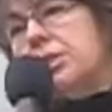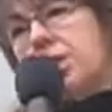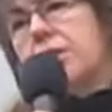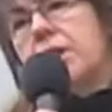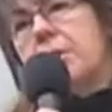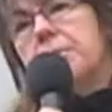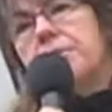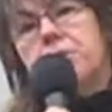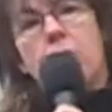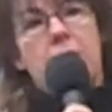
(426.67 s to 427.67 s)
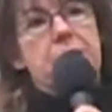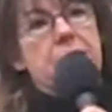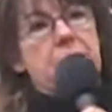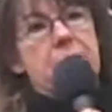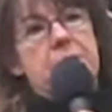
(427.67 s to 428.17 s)
she could come if she wanted
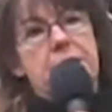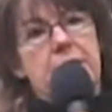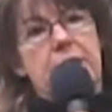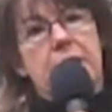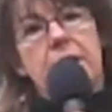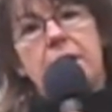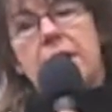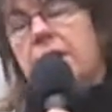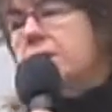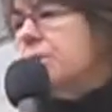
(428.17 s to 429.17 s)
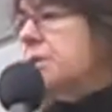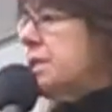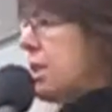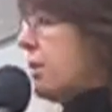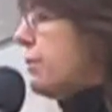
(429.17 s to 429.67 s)
to come today. She
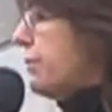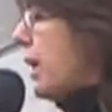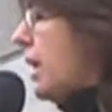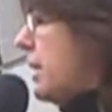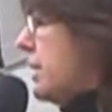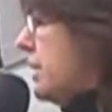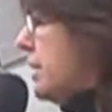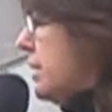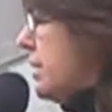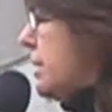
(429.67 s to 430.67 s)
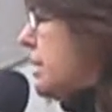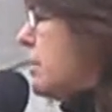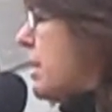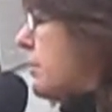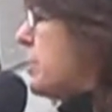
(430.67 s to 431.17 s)
was terrified
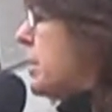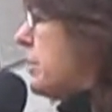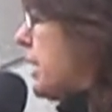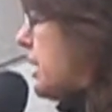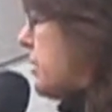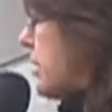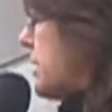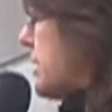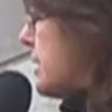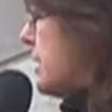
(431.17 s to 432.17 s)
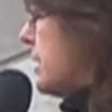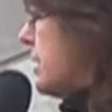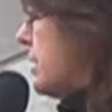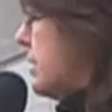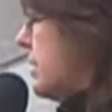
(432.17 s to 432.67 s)
that everybody might get arrested.
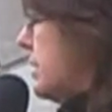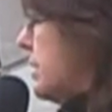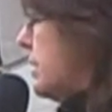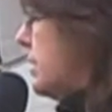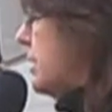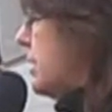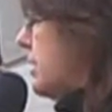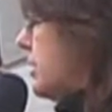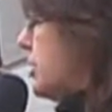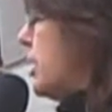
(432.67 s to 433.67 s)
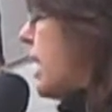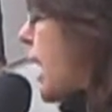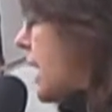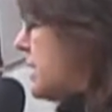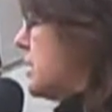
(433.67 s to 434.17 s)
Shame. She
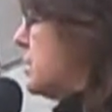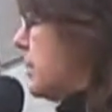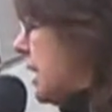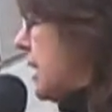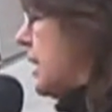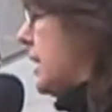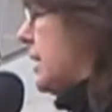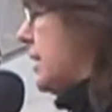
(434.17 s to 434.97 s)
asked me.